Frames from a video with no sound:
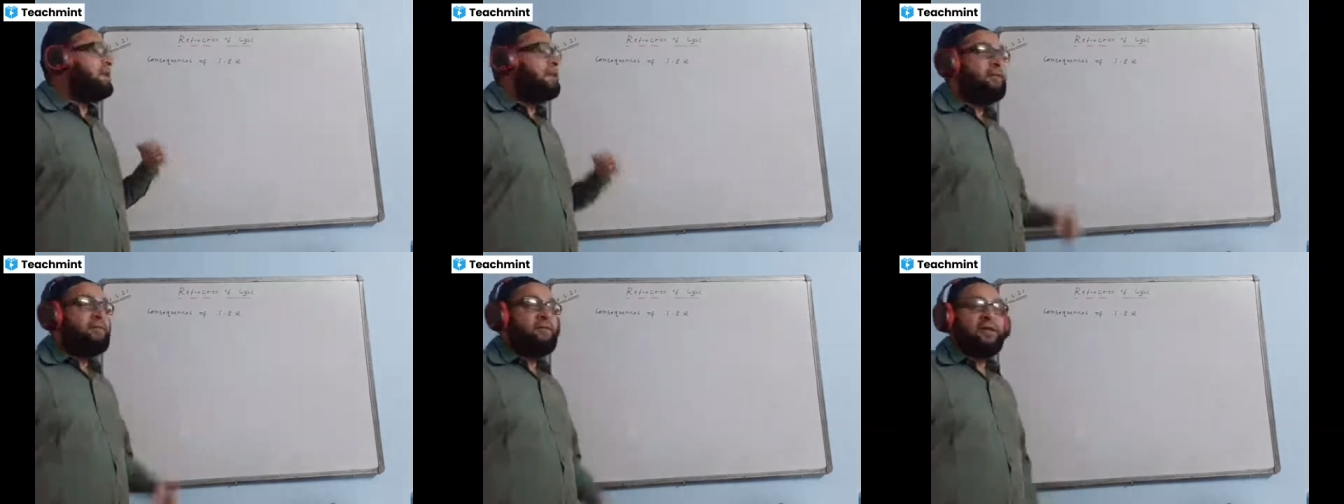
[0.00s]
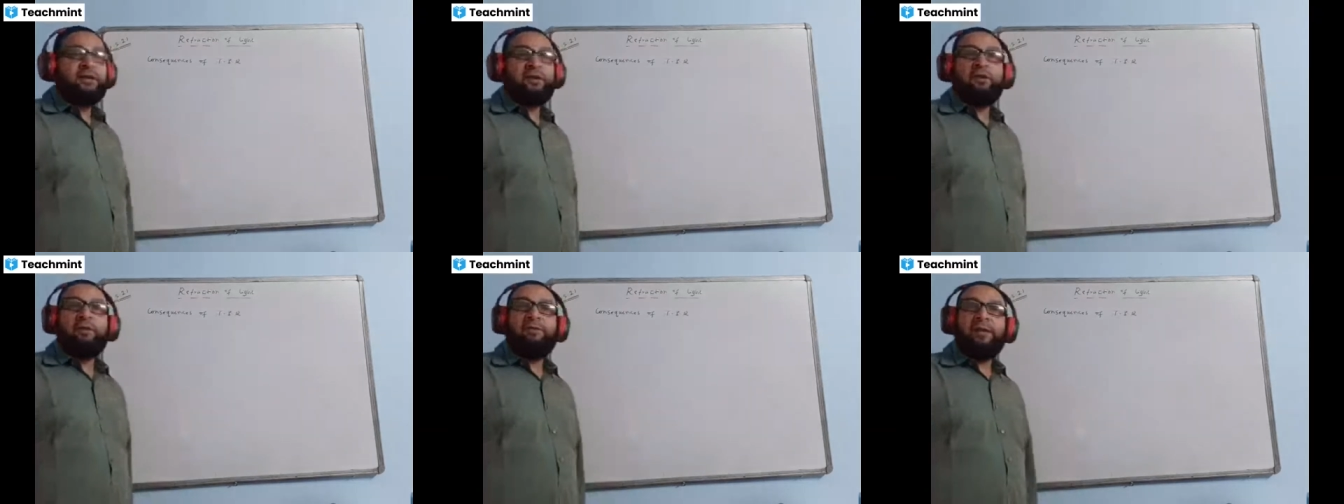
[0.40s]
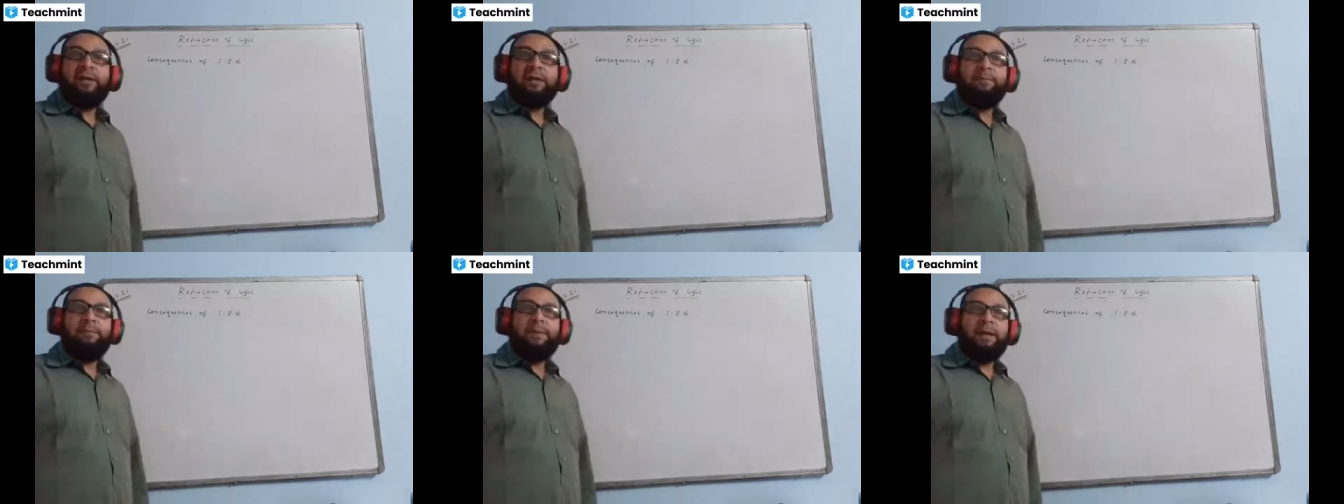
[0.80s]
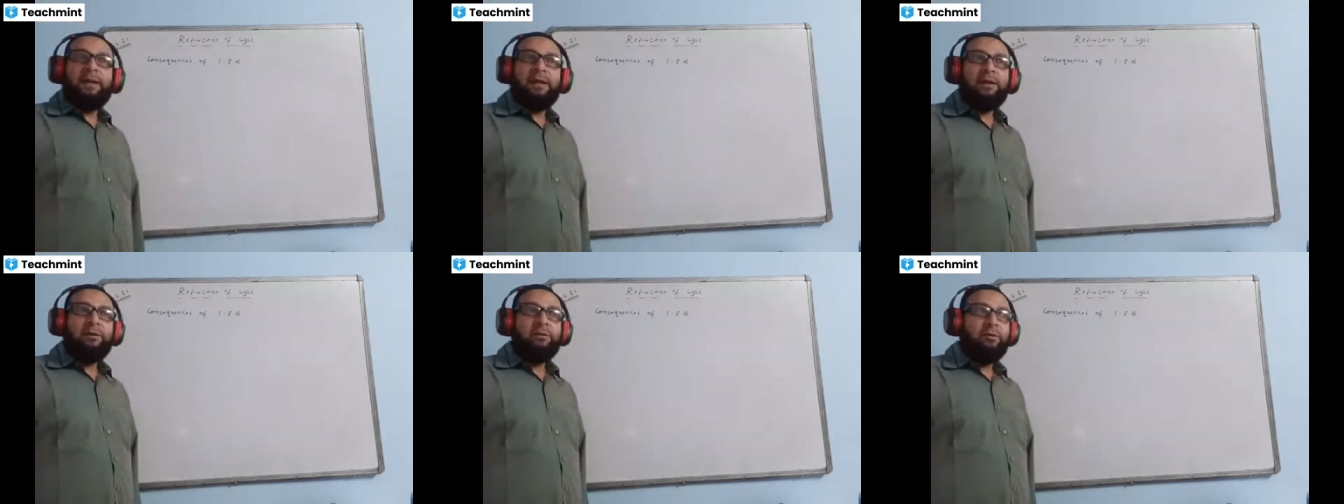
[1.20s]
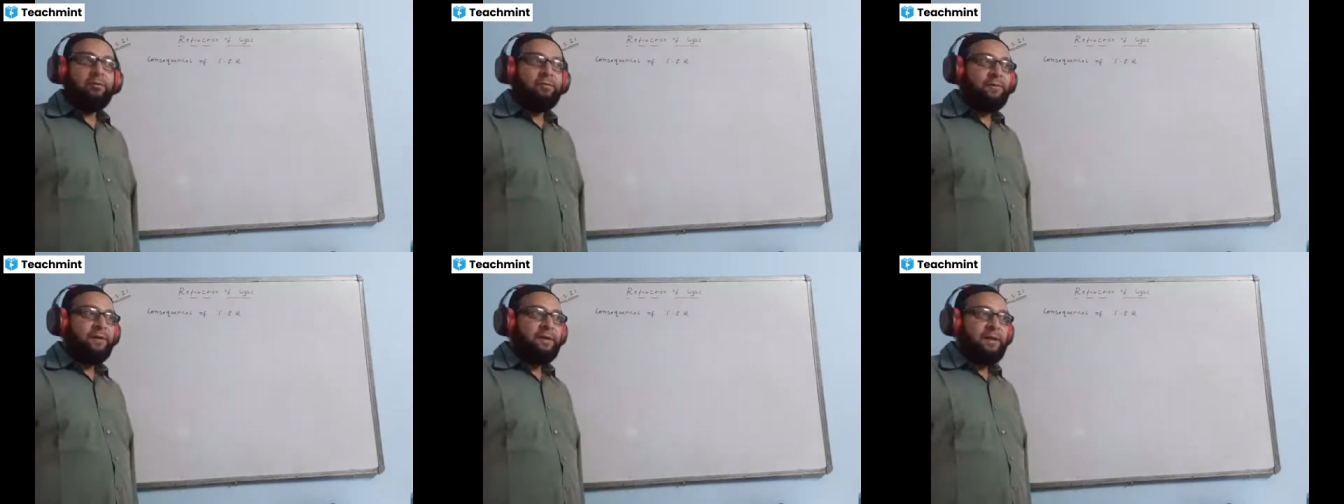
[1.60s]
Mainly, you know, when anything
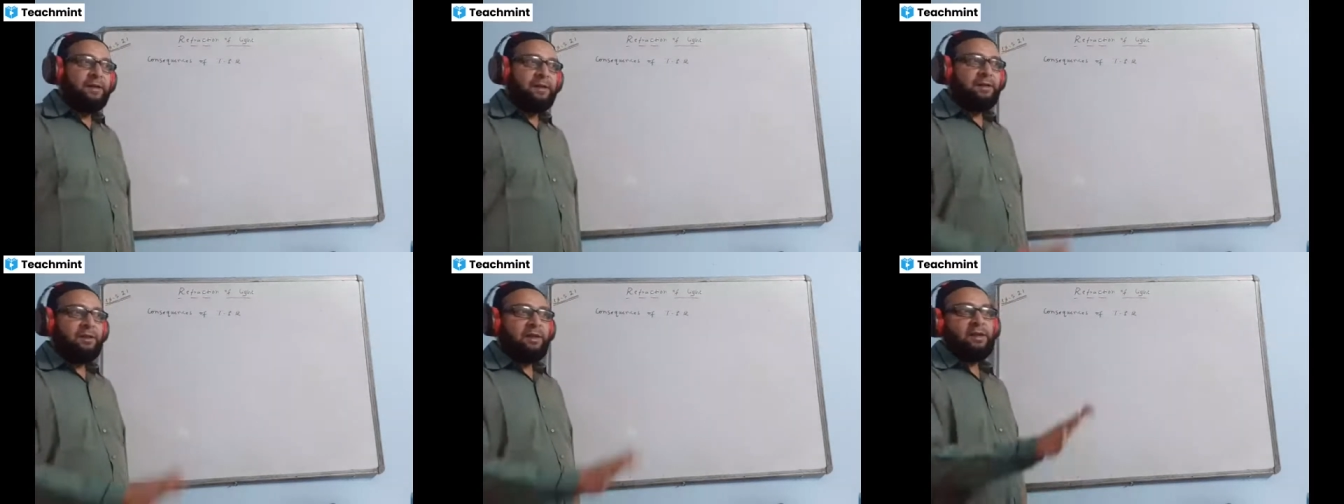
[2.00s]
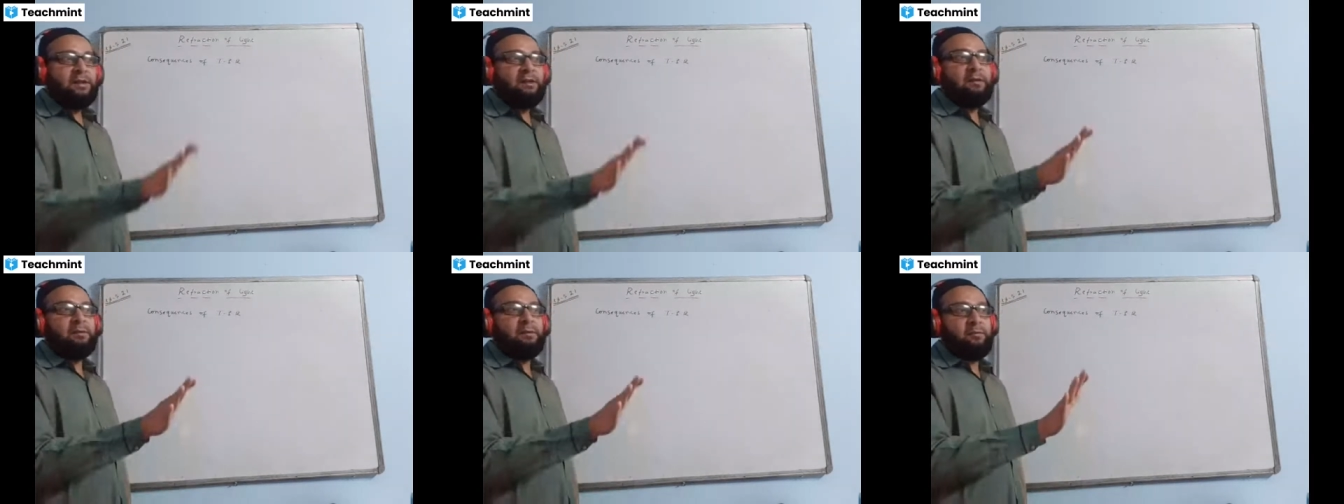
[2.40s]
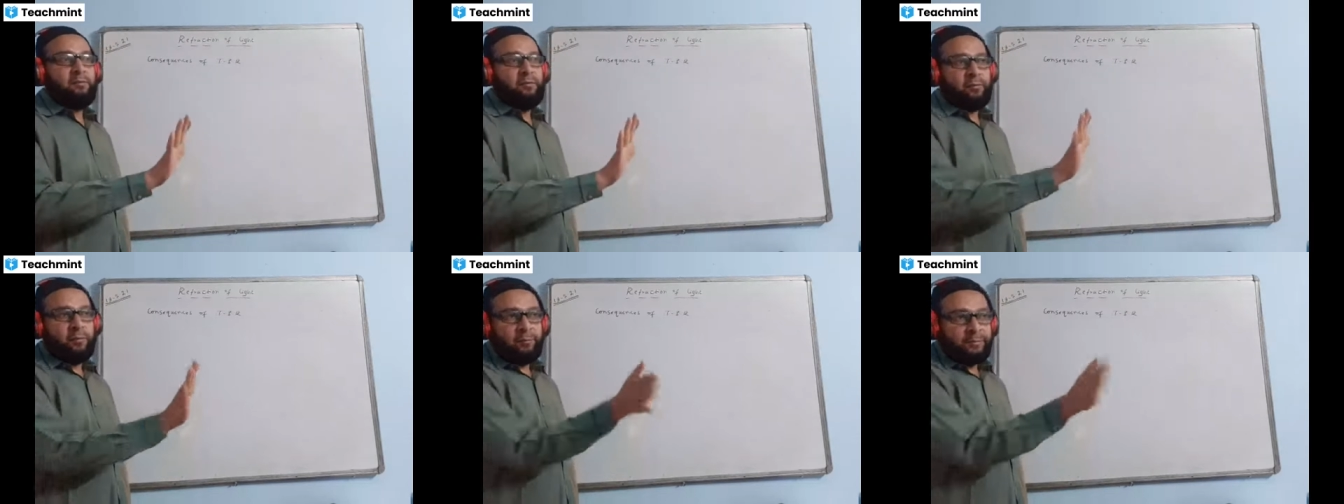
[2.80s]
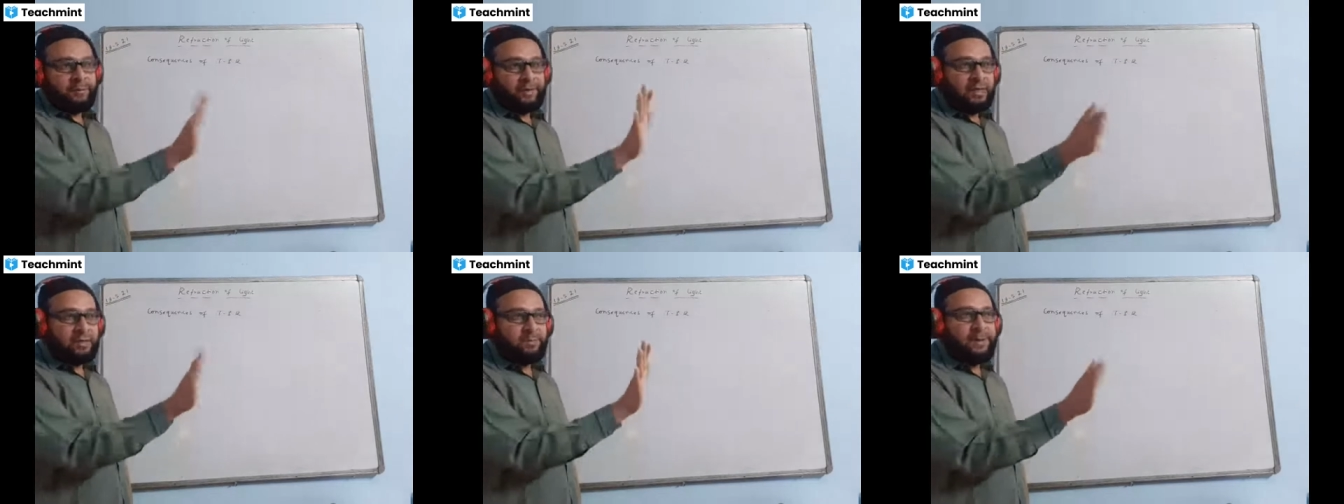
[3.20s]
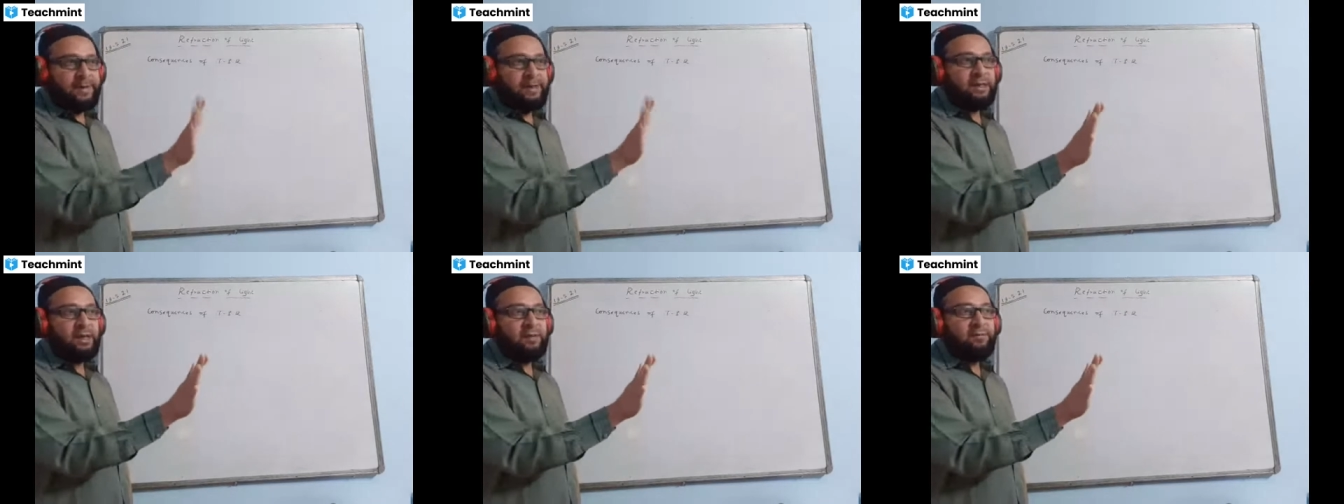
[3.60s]
from transparent surface, which is not
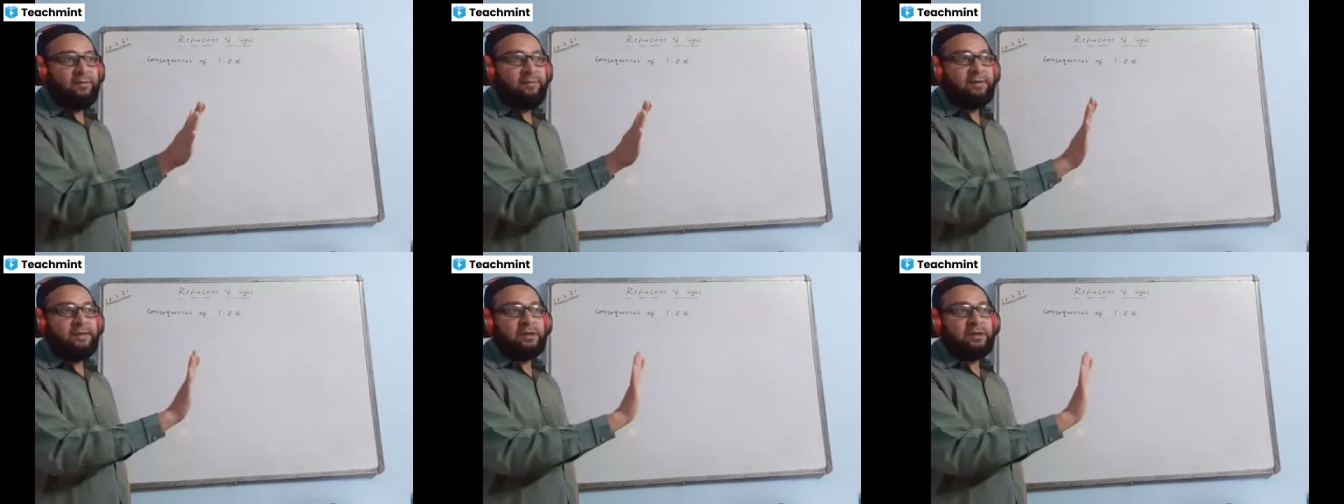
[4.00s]
a mirror,